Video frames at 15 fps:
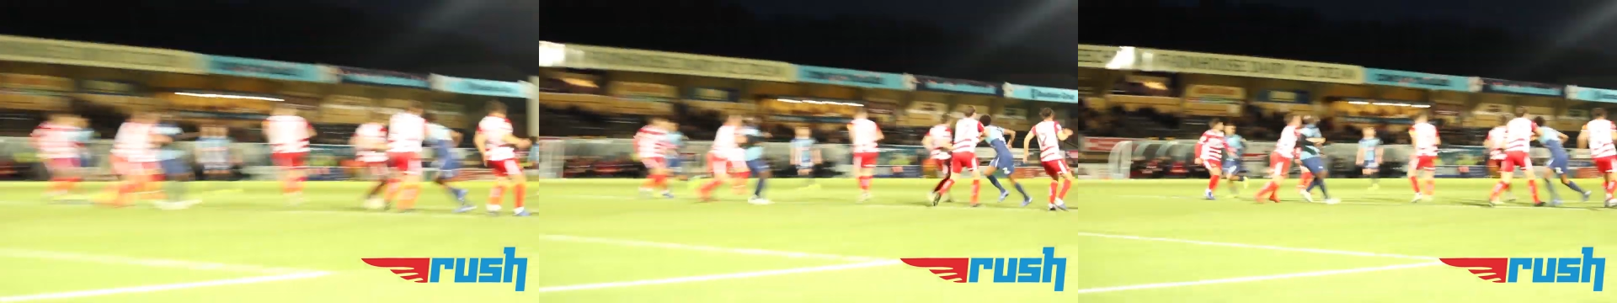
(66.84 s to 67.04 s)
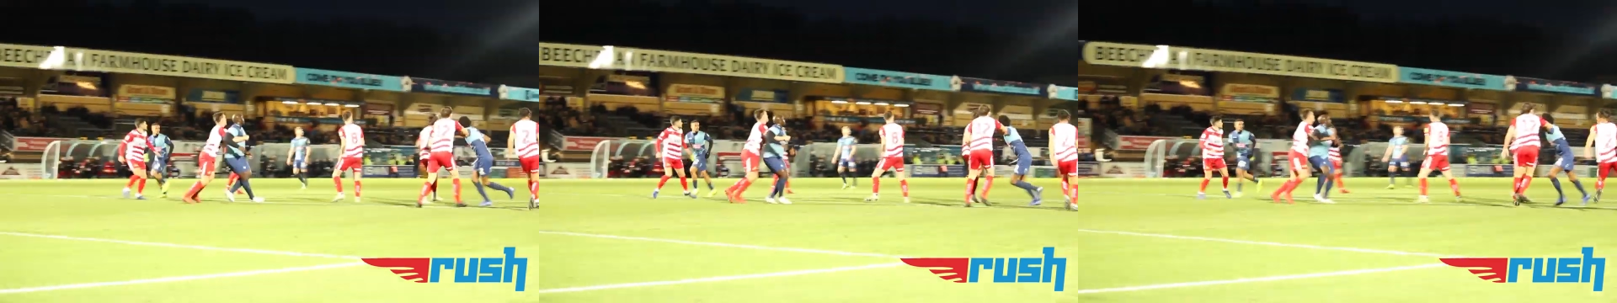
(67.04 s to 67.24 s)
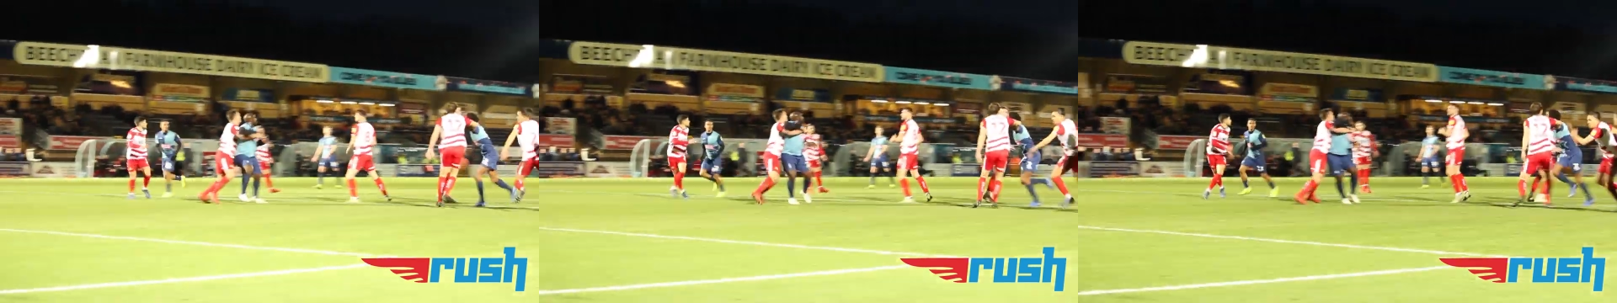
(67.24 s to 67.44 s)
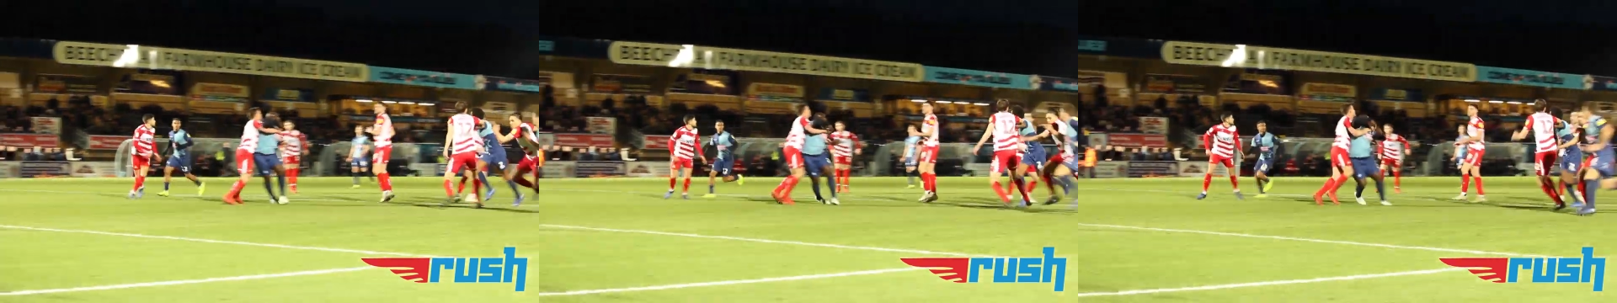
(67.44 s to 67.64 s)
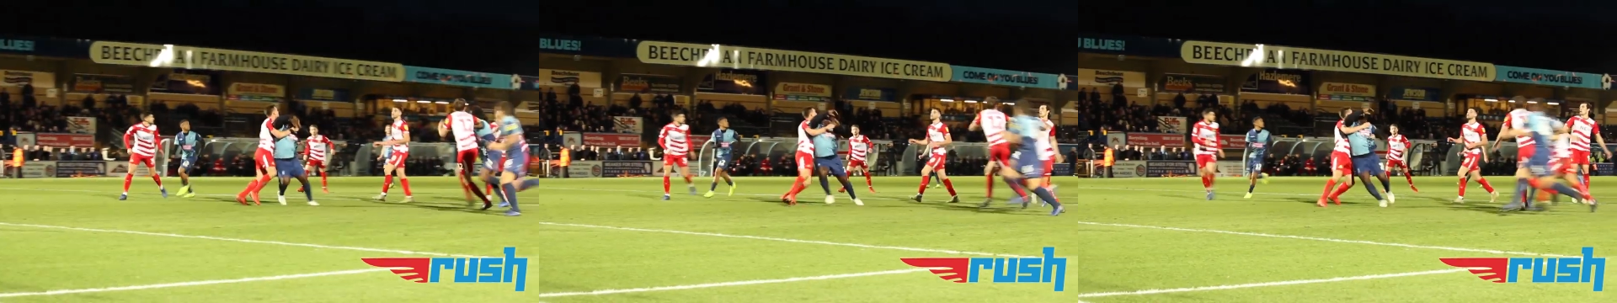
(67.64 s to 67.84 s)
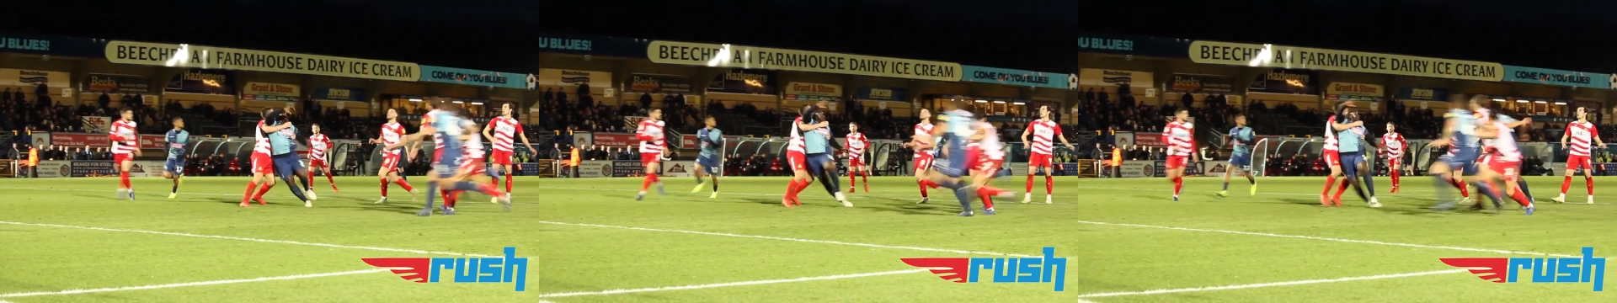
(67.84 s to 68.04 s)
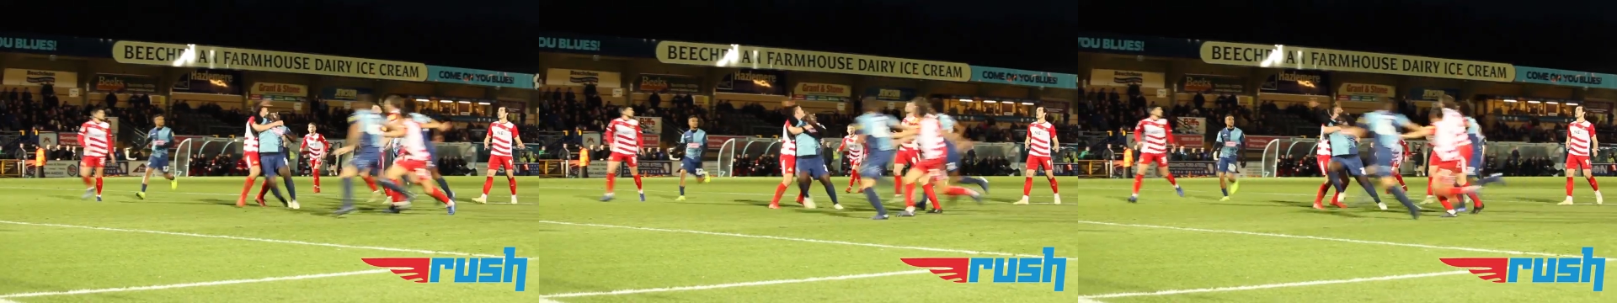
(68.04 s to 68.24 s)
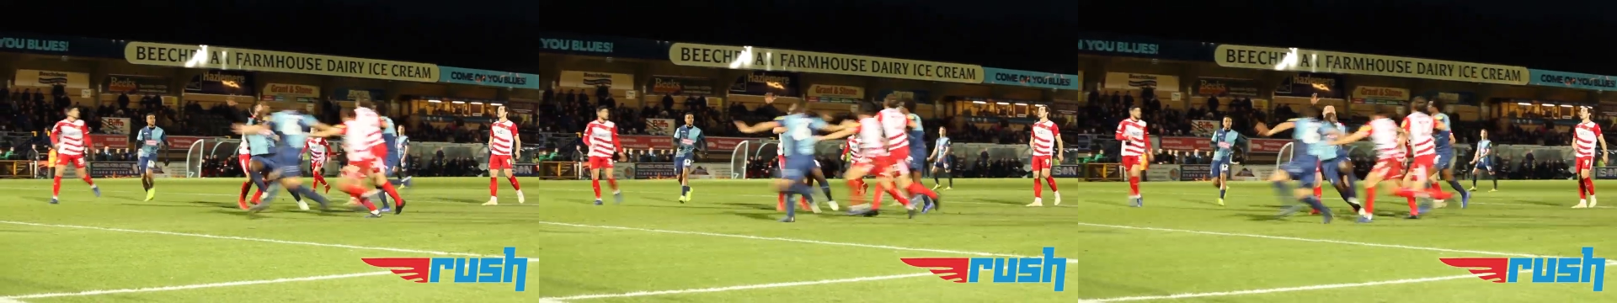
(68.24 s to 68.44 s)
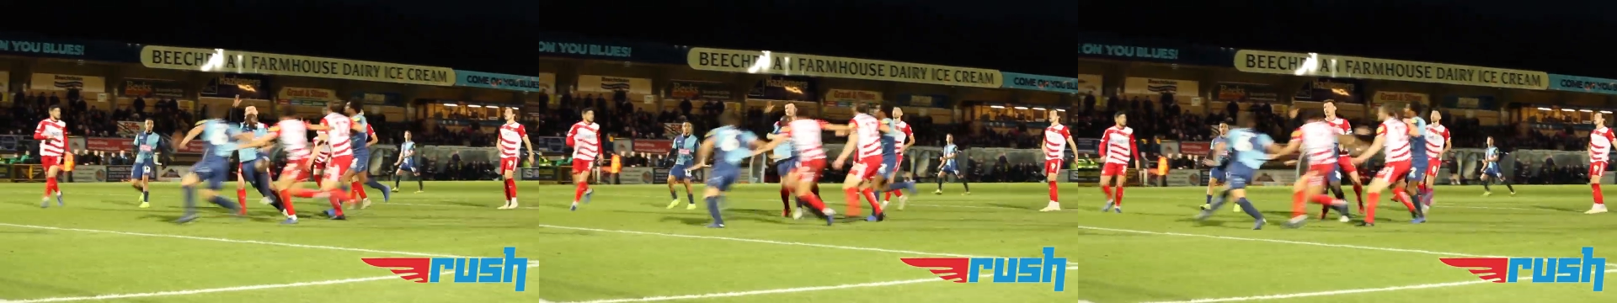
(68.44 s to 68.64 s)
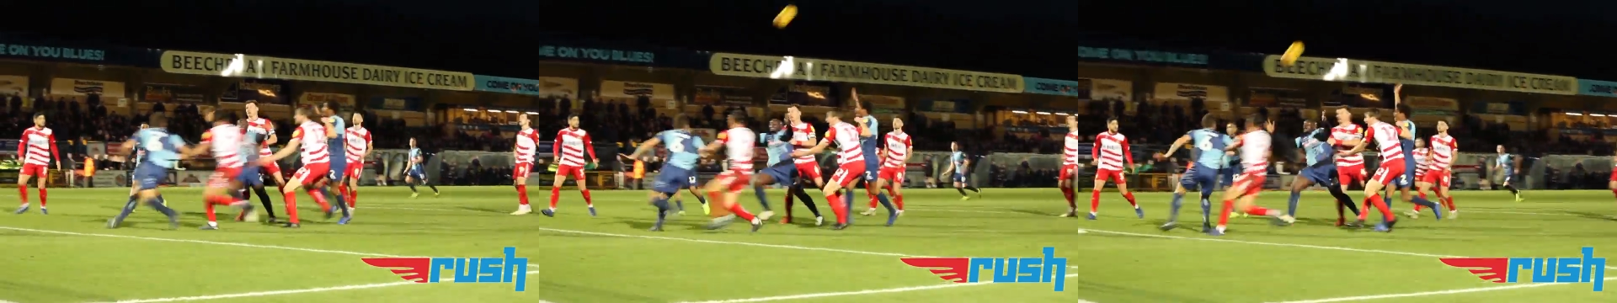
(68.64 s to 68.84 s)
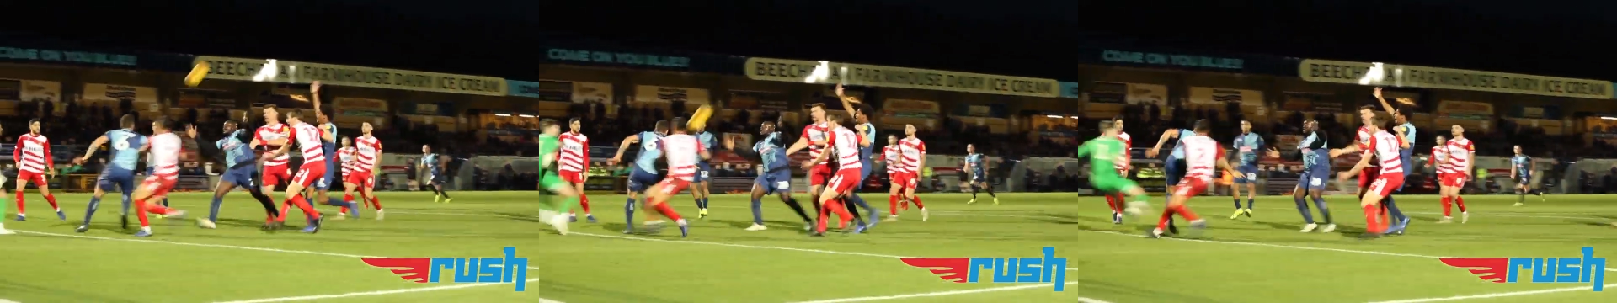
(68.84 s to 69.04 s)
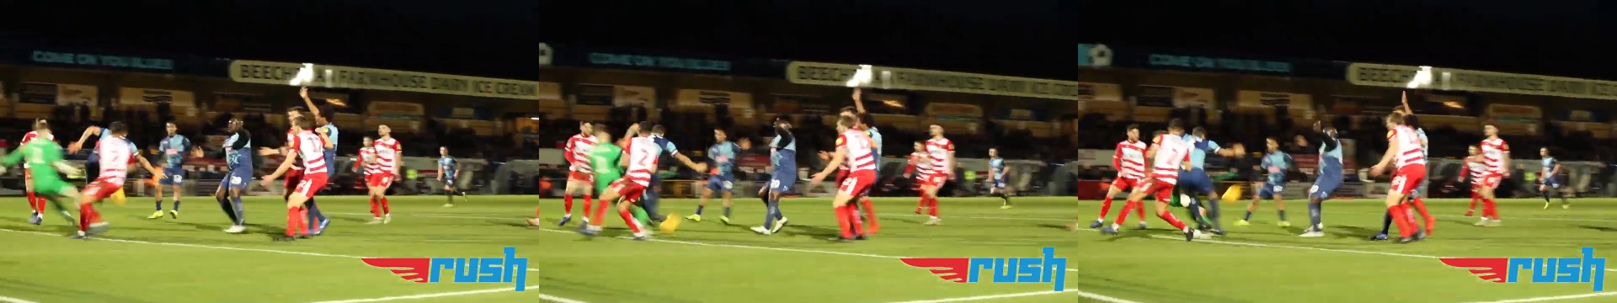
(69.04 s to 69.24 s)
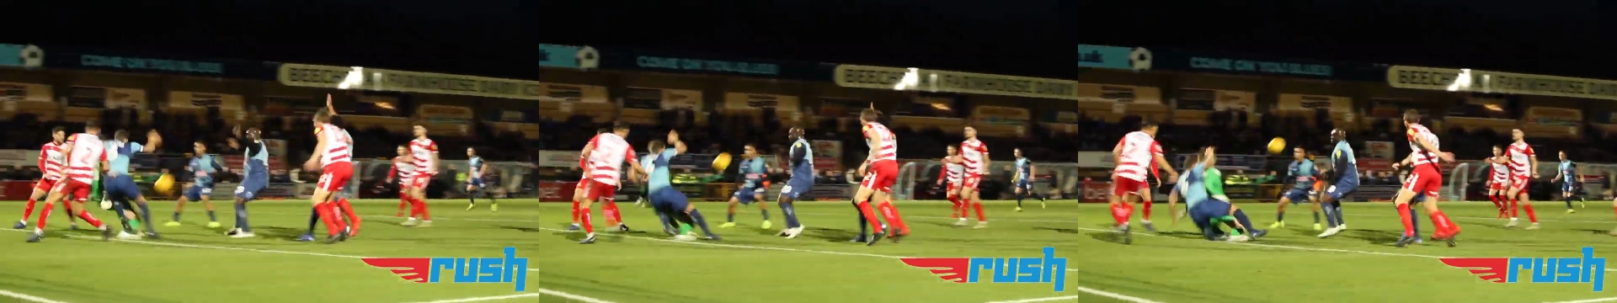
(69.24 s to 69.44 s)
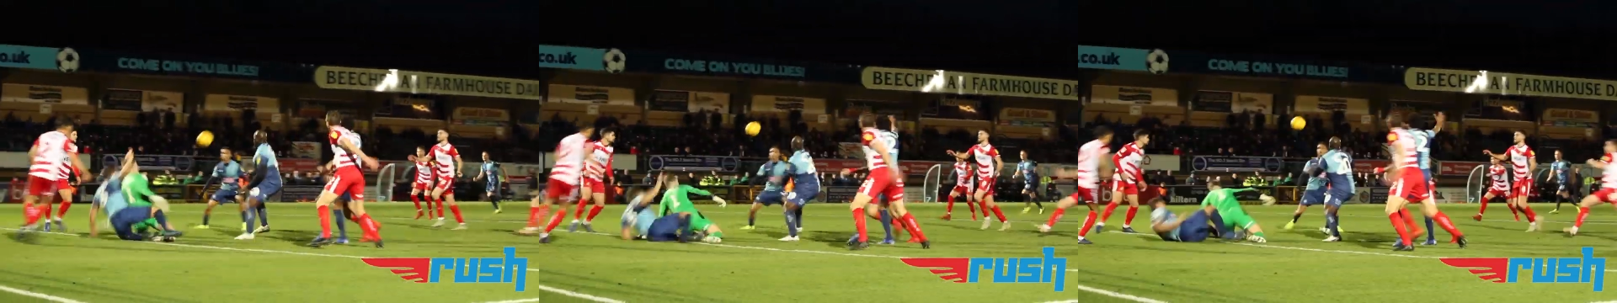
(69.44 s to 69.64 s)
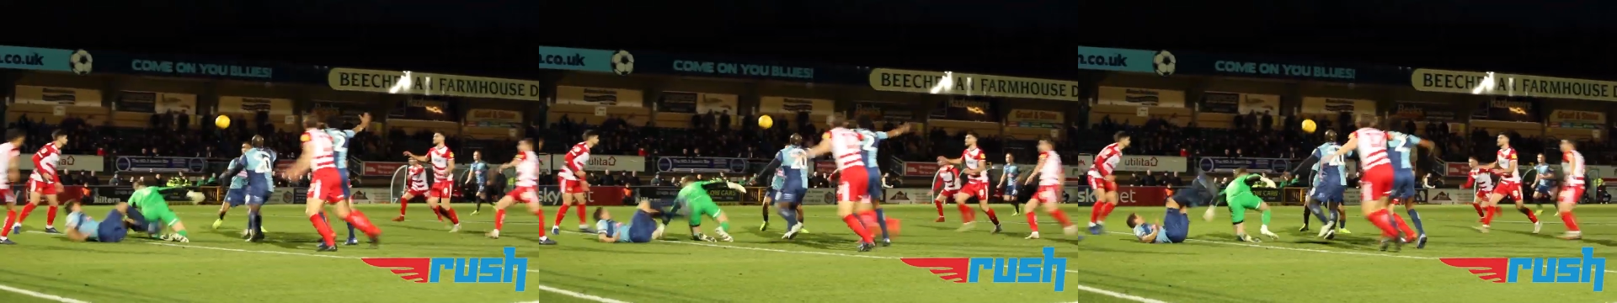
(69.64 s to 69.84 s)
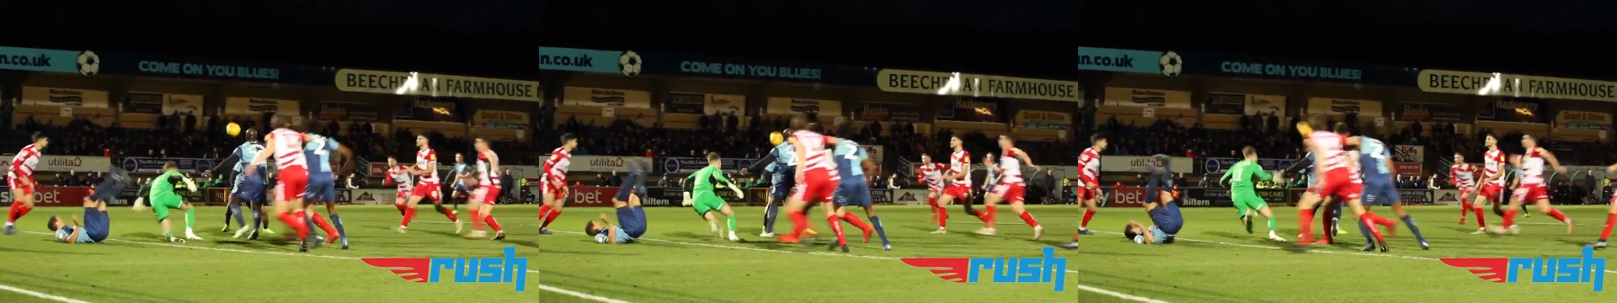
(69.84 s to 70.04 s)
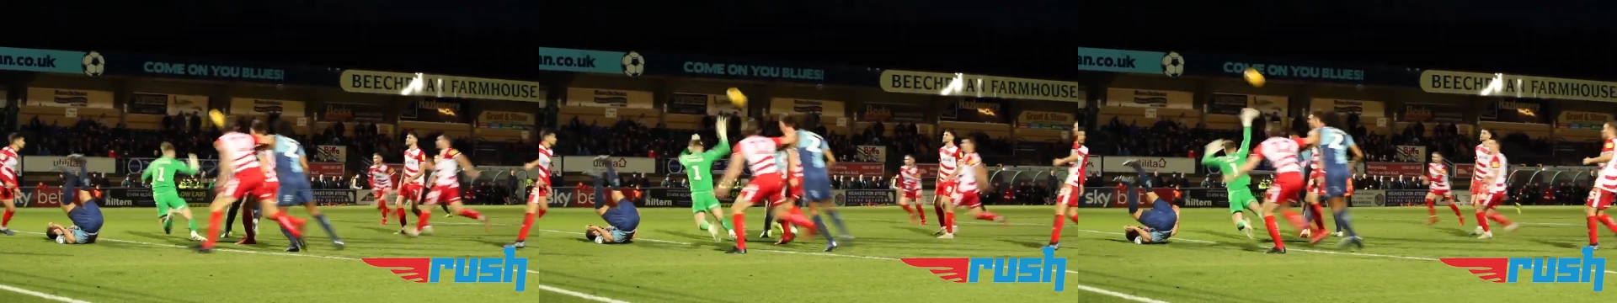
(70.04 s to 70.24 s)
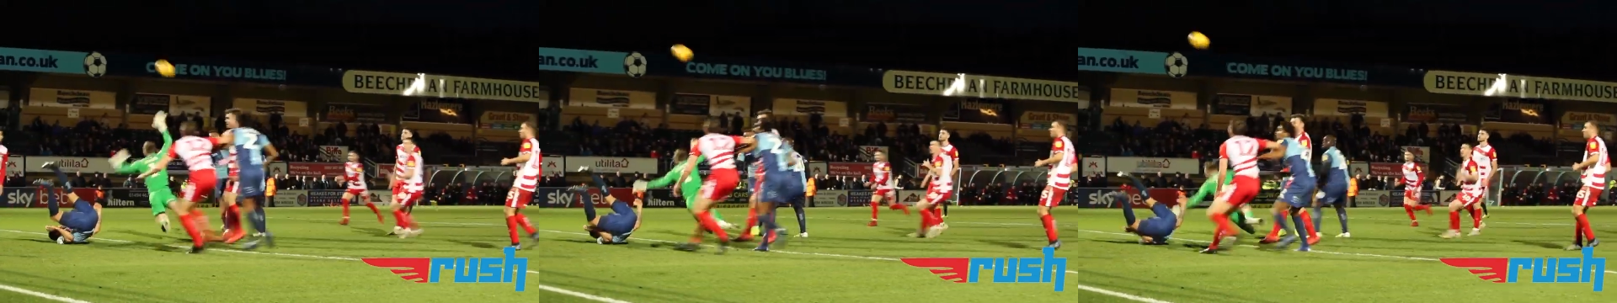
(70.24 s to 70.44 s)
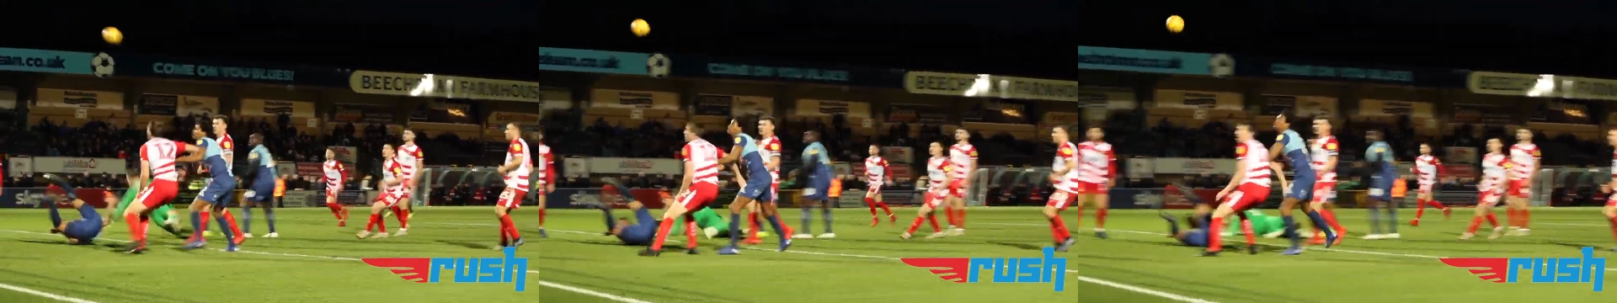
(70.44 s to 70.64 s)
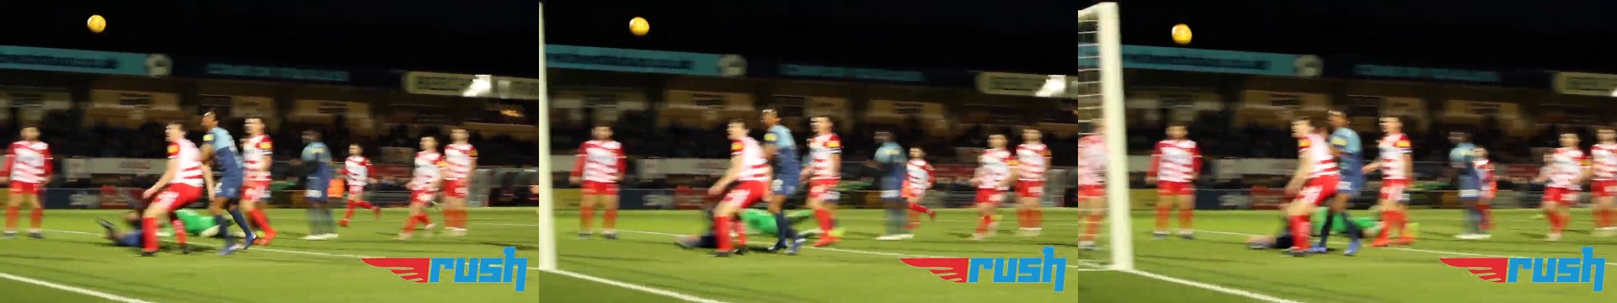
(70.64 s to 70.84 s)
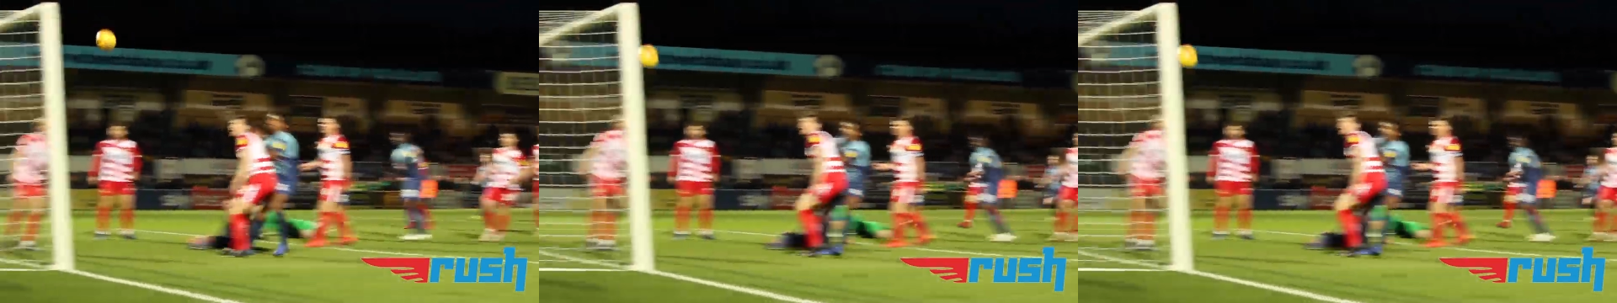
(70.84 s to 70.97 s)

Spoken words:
[unreadable: no face in view]